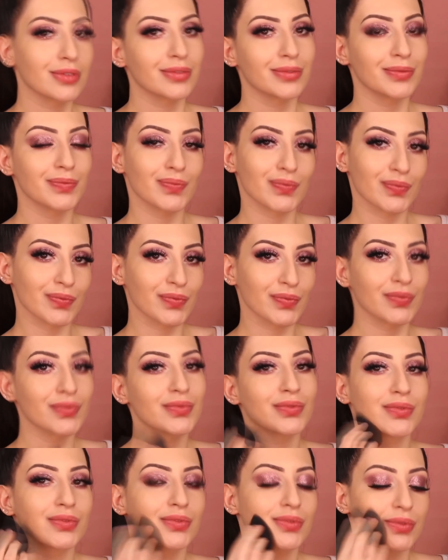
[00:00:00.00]

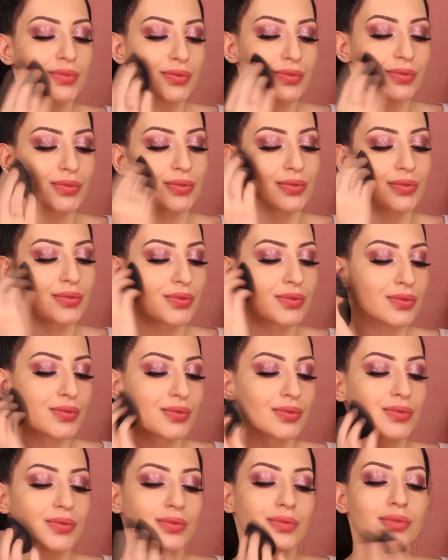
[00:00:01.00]
(no one is talking)